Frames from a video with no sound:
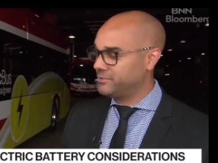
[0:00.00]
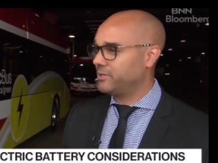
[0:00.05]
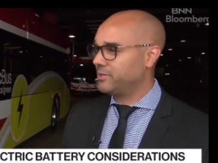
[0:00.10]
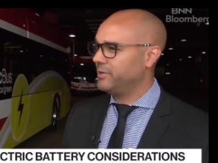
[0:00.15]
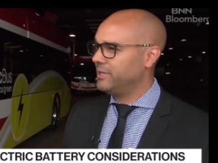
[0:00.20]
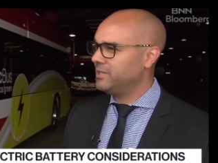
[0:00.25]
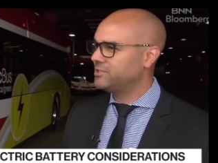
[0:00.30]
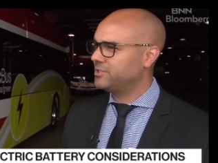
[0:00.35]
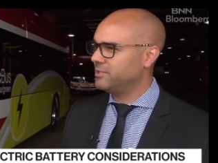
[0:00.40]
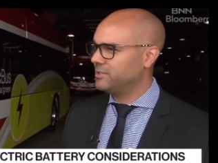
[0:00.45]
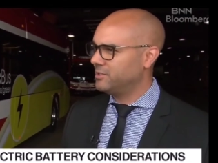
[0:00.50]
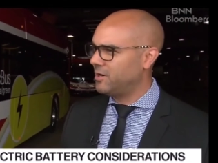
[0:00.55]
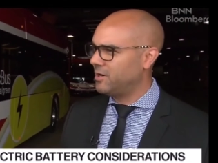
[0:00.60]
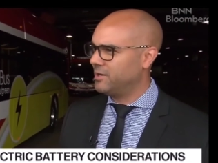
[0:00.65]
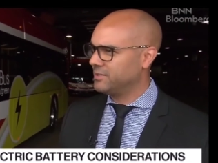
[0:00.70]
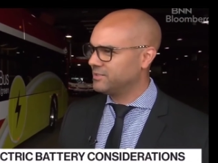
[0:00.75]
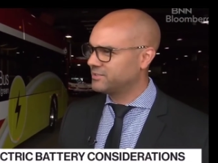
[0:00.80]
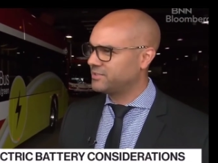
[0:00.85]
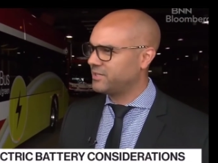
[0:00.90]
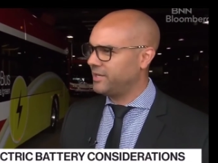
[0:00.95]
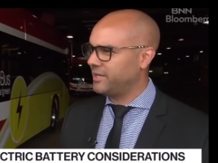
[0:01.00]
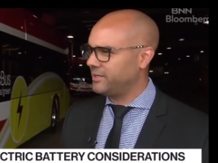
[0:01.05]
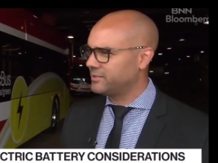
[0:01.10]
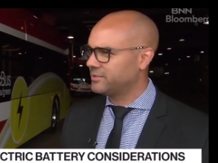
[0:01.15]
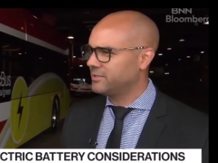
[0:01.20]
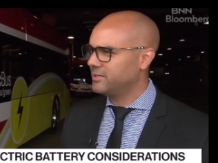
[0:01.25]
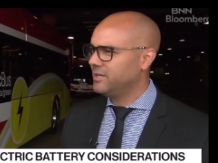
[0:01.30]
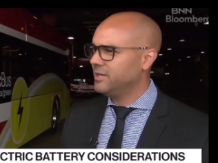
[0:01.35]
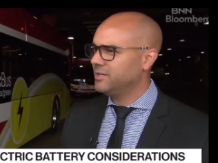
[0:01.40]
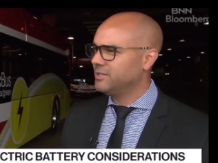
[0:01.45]
generation on site
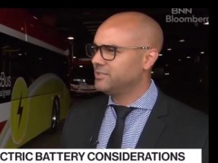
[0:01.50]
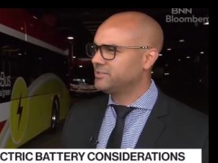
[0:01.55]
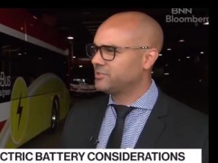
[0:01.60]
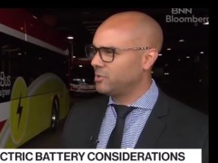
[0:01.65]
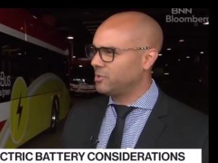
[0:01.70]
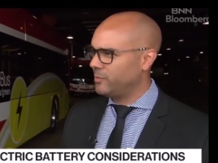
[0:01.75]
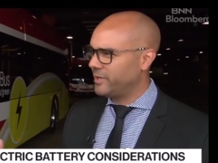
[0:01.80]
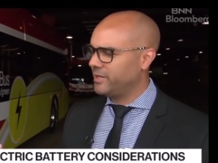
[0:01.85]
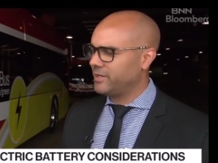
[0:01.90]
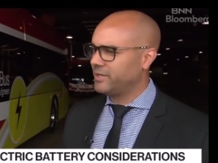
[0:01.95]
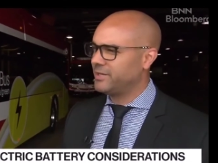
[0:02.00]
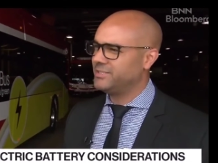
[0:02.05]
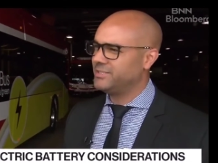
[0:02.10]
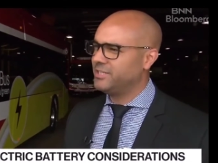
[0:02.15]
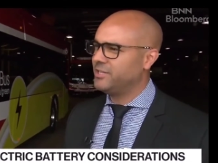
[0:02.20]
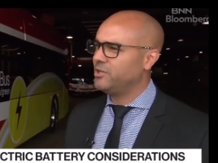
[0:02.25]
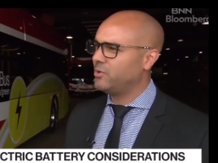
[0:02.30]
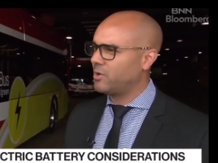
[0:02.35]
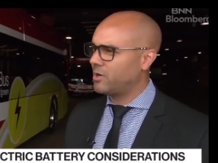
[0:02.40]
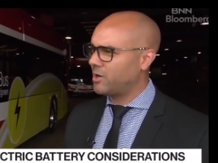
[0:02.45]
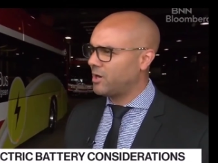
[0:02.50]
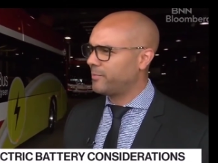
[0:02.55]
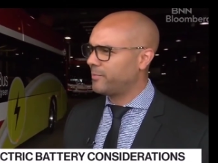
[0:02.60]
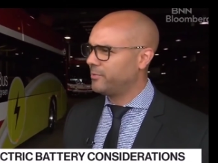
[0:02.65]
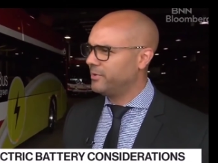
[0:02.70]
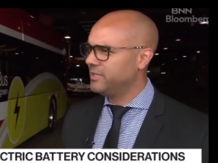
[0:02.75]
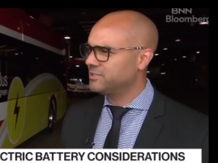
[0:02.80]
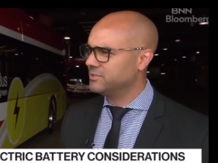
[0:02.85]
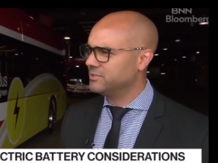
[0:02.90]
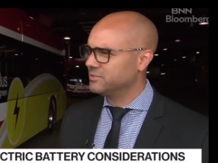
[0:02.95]
so we can continue our
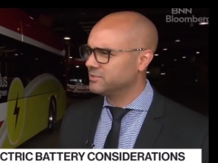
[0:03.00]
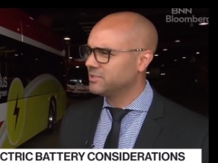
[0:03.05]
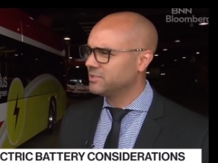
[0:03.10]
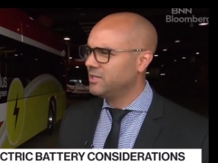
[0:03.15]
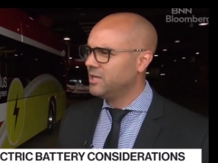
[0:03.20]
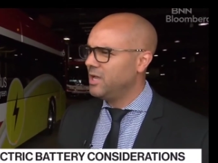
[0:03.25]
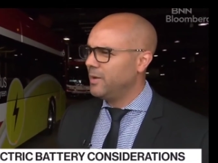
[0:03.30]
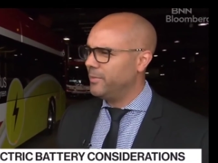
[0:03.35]
operations.